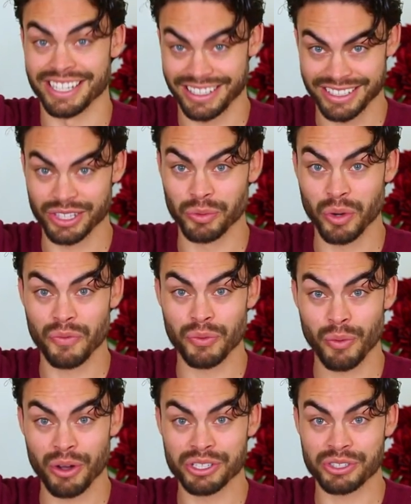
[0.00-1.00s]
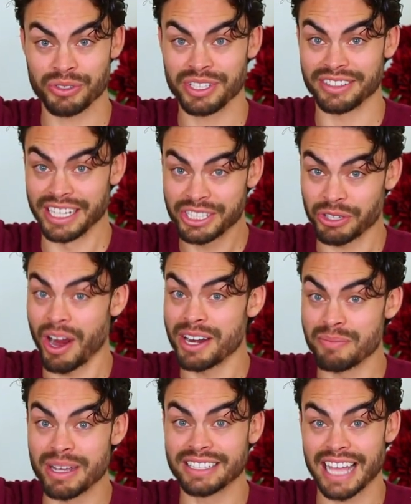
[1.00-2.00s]
you seen The Wolf of Wall Street? They tried
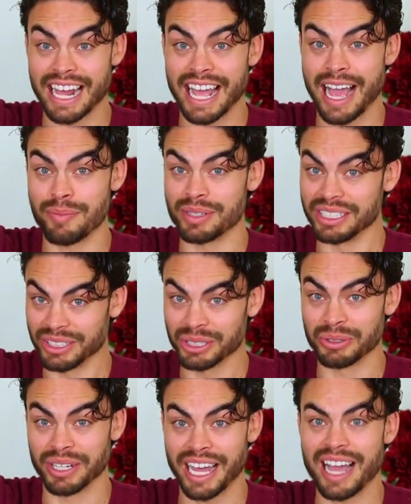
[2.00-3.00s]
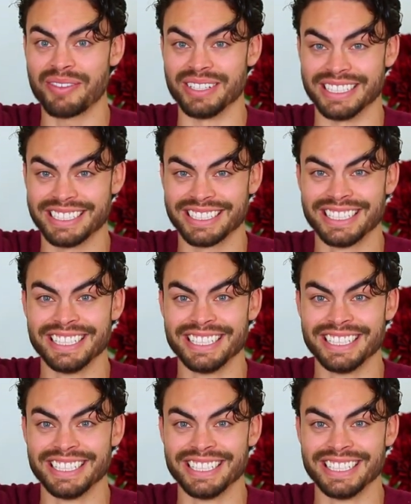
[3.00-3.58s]
to make that happen, and look what happened.